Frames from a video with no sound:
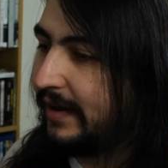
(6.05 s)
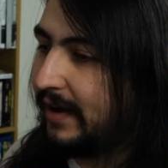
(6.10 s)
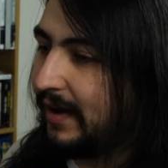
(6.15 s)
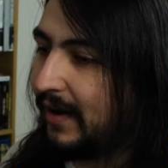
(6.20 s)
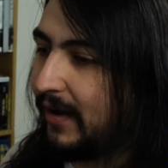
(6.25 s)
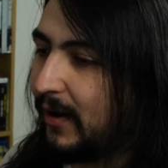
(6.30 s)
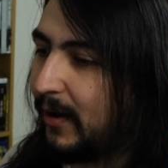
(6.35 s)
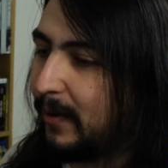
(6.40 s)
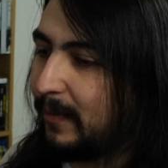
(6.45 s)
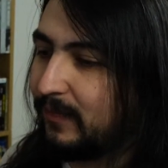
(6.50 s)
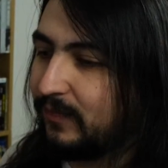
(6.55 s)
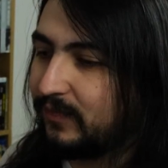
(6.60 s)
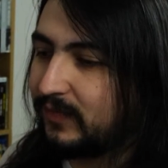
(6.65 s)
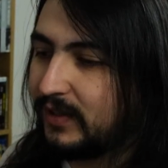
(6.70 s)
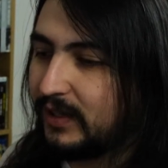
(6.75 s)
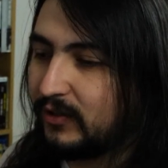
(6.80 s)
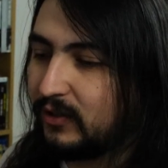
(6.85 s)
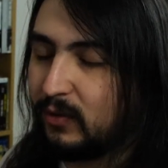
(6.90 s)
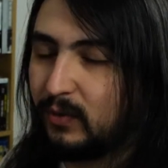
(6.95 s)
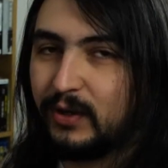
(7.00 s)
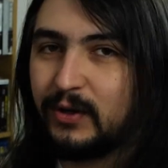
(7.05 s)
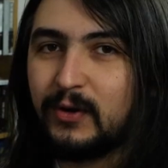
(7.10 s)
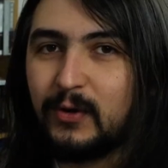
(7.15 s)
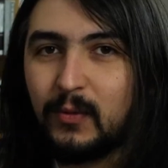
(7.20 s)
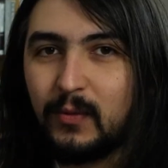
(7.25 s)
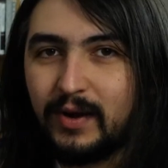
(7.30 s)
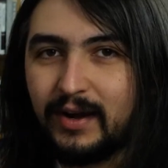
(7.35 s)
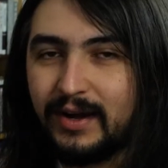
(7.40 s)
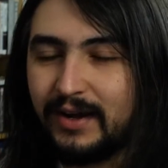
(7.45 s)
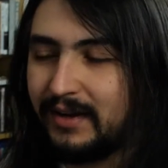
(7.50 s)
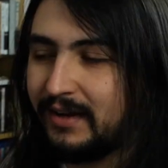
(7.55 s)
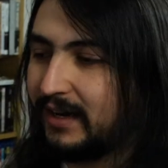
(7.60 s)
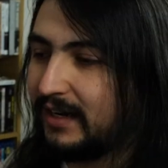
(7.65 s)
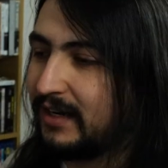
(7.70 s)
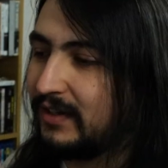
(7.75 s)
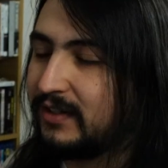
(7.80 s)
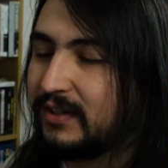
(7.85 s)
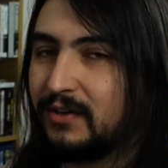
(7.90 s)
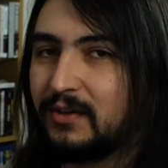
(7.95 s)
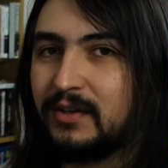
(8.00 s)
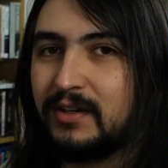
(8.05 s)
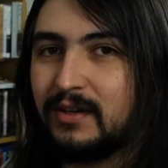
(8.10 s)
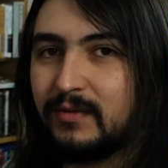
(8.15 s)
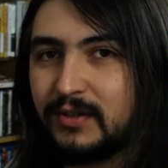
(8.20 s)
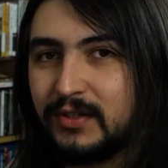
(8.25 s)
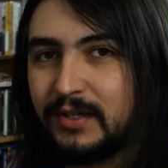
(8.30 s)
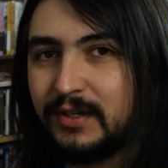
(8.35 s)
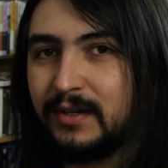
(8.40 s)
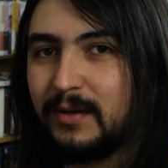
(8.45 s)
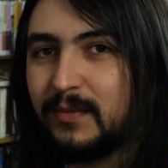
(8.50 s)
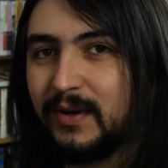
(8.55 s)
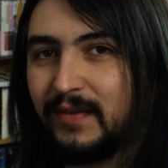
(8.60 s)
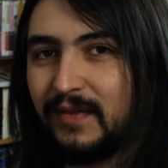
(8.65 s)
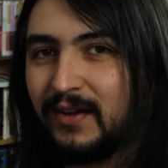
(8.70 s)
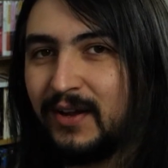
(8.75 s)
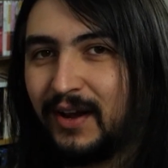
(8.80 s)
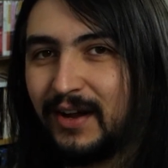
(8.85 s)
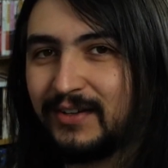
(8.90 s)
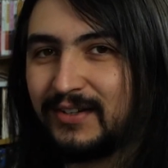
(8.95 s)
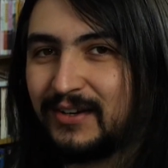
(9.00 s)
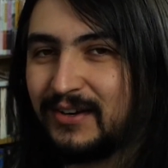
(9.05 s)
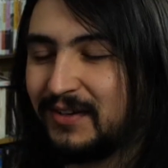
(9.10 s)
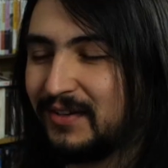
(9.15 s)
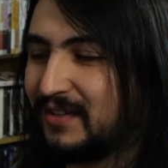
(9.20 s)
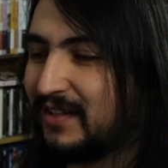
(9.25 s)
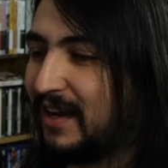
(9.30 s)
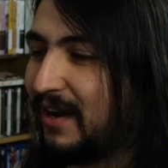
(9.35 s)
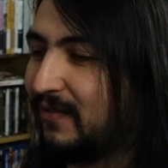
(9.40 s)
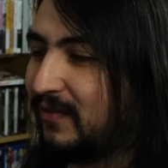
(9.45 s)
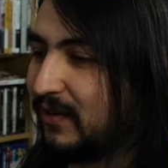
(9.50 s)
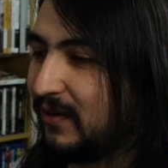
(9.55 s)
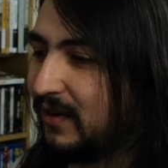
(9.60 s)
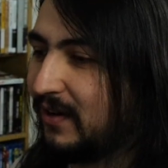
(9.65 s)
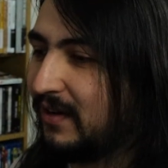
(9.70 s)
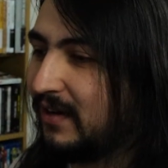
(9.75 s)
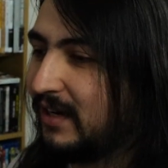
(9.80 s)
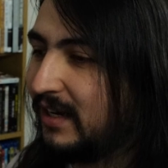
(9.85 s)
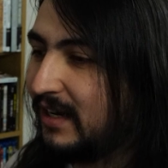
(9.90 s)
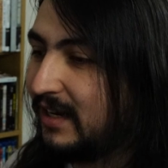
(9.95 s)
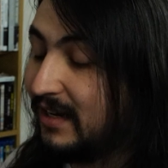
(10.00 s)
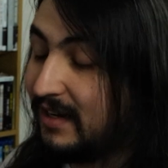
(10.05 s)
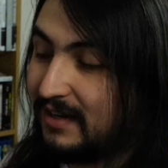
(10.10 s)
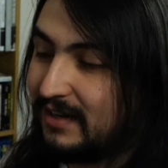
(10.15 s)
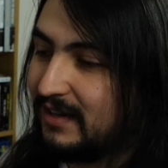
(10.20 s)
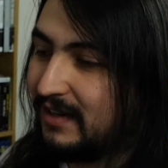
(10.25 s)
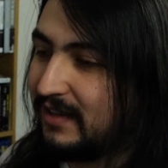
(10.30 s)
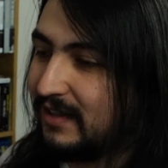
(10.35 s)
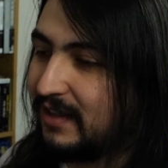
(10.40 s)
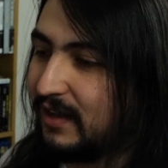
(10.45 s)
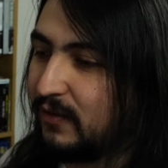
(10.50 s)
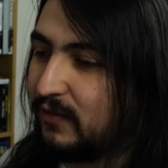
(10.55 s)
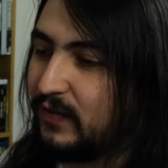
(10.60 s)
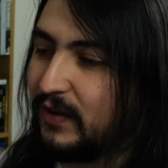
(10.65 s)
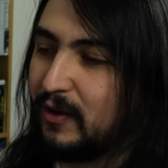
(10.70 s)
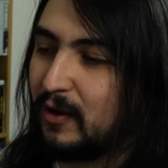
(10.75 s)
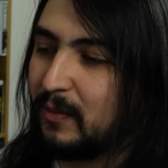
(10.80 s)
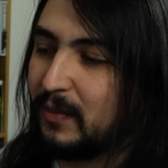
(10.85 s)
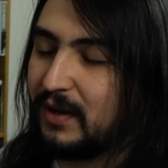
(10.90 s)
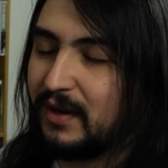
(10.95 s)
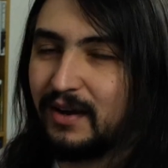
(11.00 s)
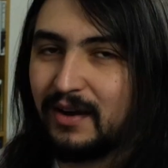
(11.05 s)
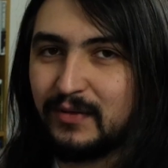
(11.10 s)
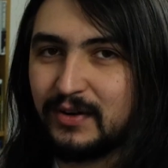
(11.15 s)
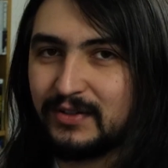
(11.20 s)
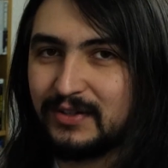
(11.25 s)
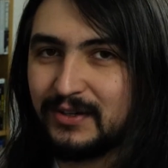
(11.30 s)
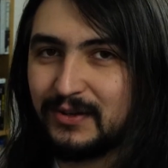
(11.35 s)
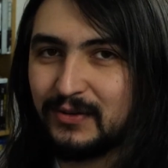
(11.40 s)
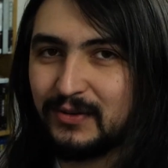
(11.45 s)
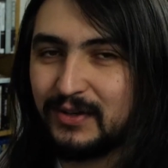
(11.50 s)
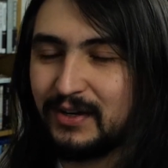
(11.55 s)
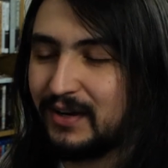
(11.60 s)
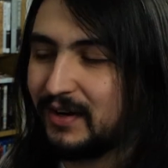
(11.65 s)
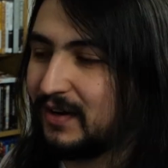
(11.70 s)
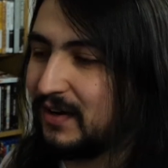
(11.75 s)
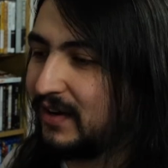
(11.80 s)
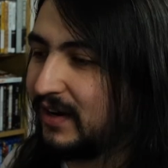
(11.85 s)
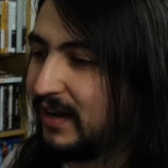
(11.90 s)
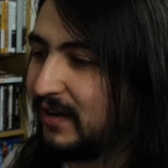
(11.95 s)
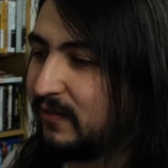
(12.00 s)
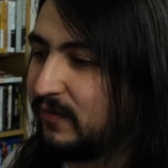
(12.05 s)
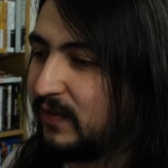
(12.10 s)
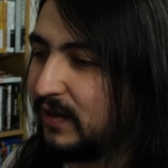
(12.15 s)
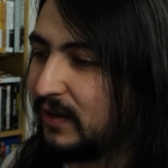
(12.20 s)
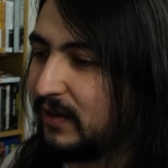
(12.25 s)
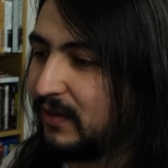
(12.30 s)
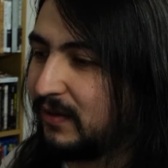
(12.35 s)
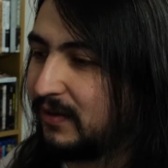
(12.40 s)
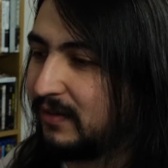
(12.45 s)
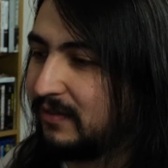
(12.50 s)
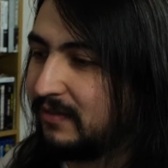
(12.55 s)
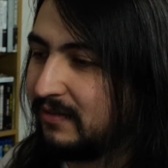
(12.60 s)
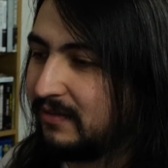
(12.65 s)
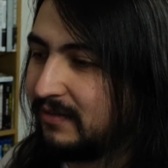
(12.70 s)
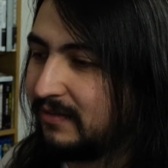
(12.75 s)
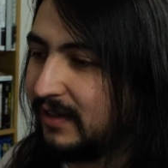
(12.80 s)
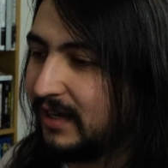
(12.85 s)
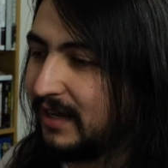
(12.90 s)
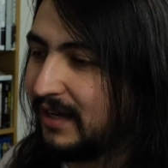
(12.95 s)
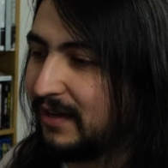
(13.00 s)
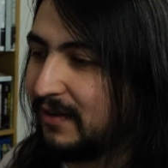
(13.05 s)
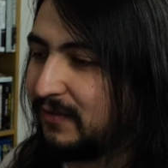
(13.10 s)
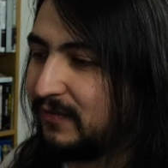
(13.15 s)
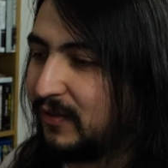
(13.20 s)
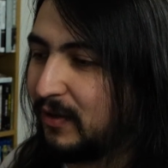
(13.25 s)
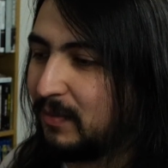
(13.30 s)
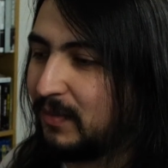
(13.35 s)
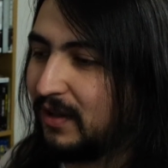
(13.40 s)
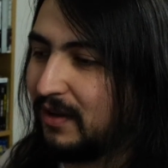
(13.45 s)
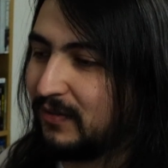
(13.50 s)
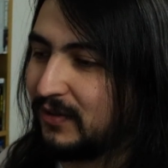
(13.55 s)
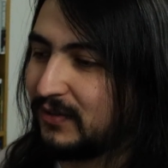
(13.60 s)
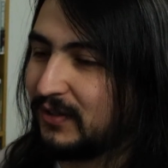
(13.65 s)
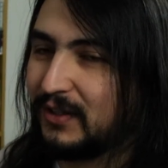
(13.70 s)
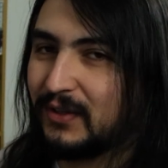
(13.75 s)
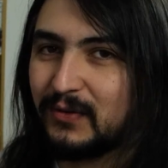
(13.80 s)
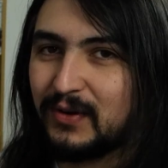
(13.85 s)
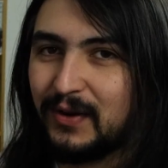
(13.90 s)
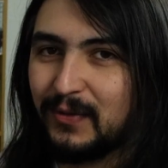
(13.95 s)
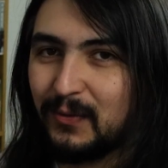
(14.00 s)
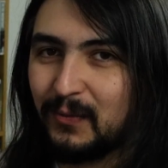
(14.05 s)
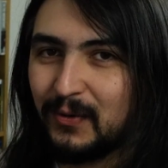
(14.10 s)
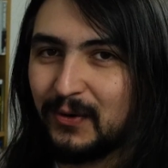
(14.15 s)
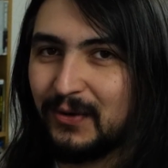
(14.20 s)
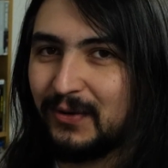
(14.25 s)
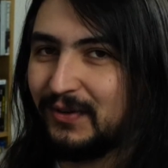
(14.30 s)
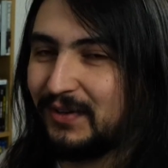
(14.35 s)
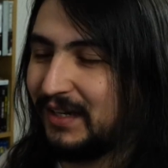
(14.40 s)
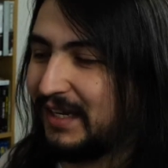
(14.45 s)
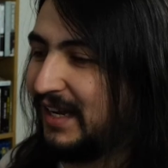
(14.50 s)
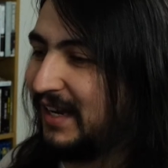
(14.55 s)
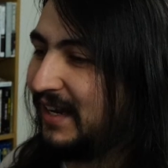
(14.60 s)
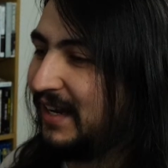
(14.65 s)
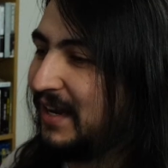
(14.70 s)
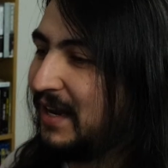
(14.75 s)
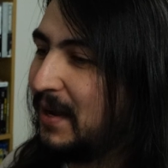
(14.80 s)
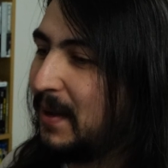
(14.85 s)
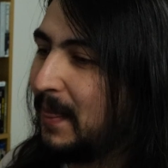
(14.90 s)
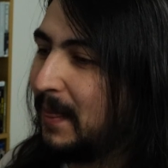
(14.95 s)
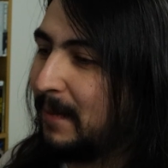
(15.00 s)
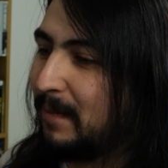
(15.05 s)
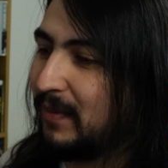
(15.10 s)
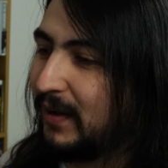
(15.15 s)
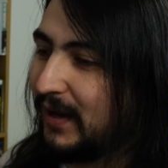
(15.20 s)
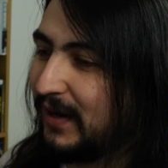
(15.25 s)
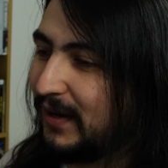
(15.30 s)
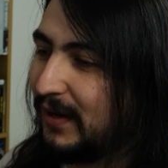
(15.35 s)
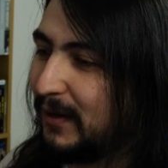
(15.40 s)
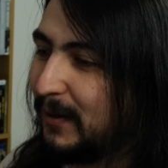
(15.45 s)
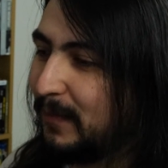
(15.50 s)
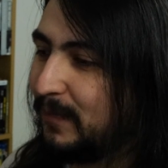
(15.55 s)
Don't really know why I continue to give a shit about the Oscars after they fail me every single year and fail film lovers all around the world. But